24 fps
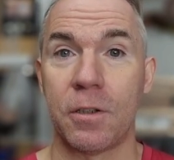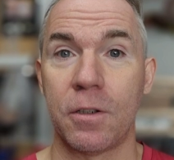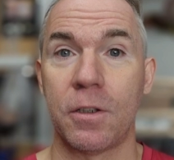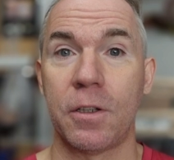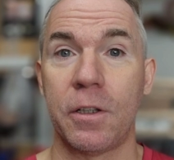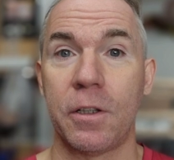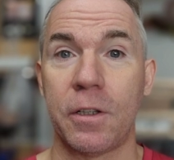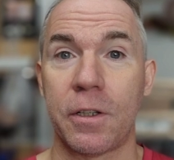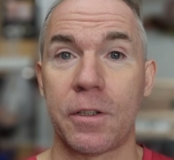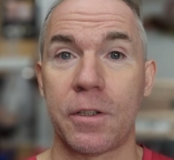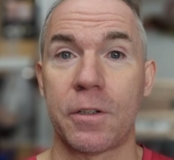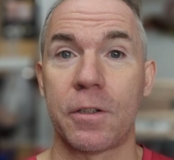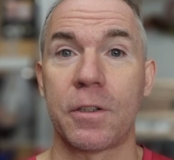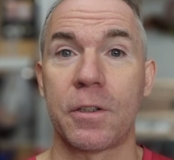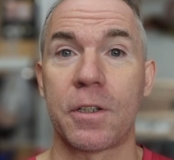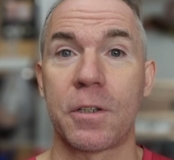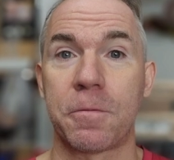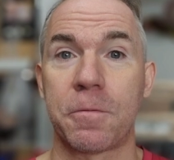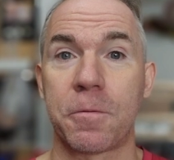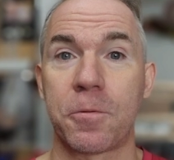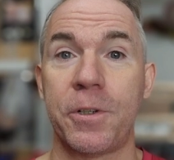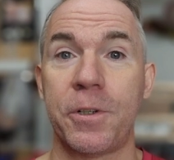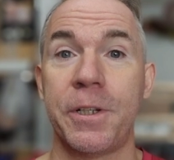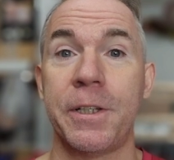cleared and
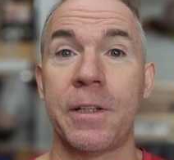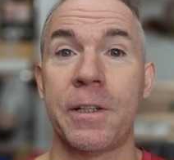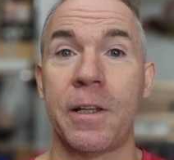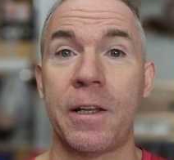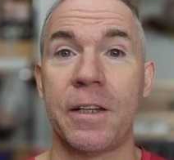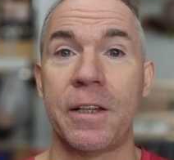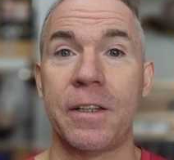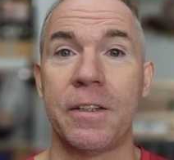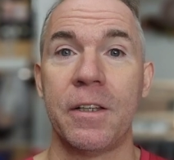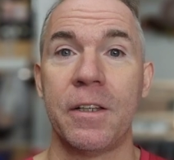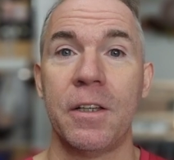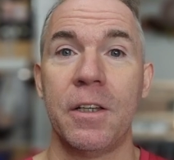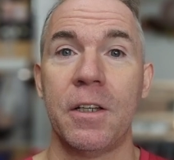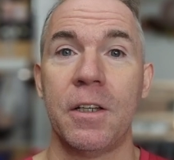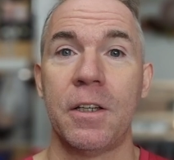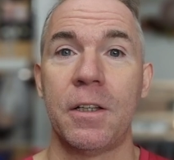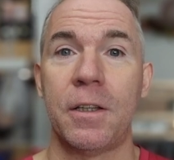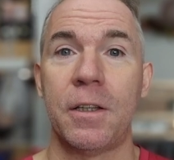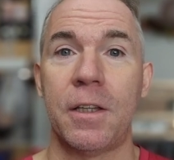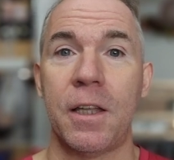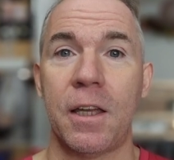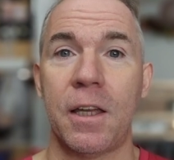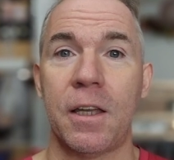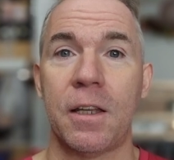give green light
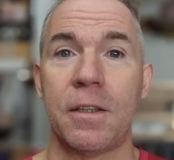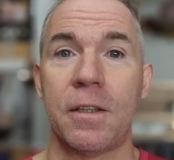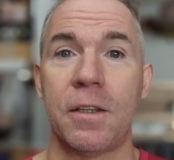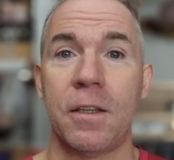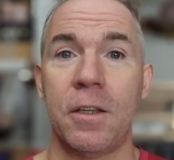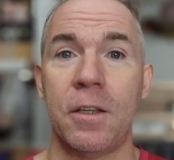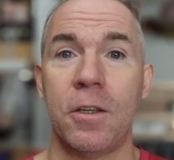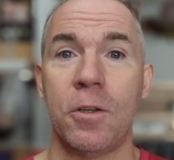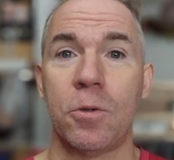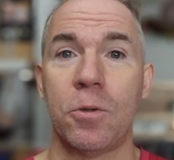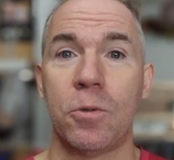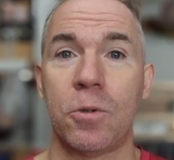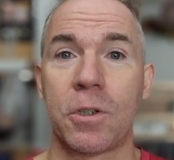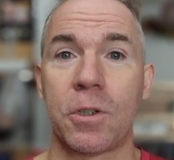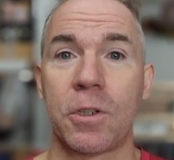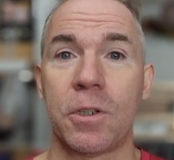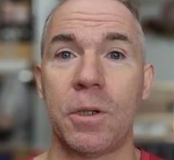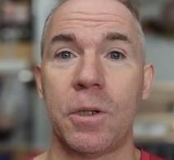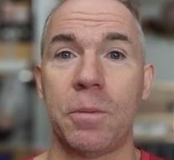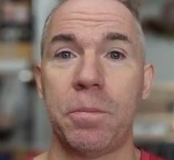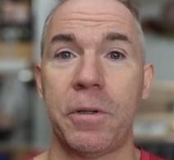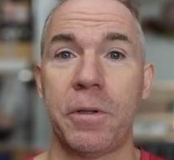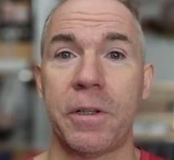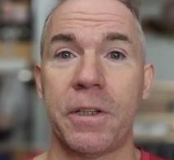that your
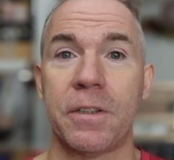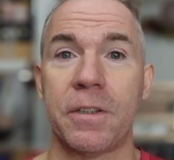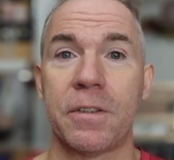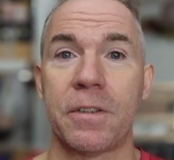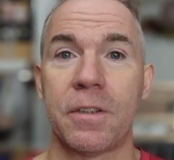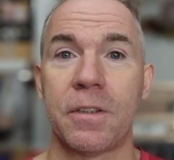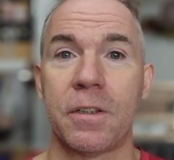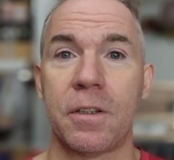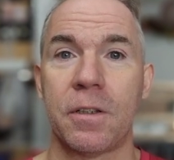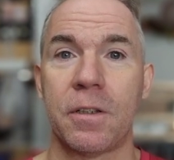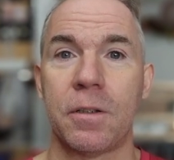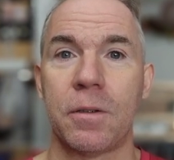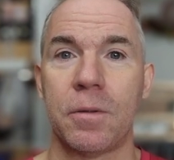place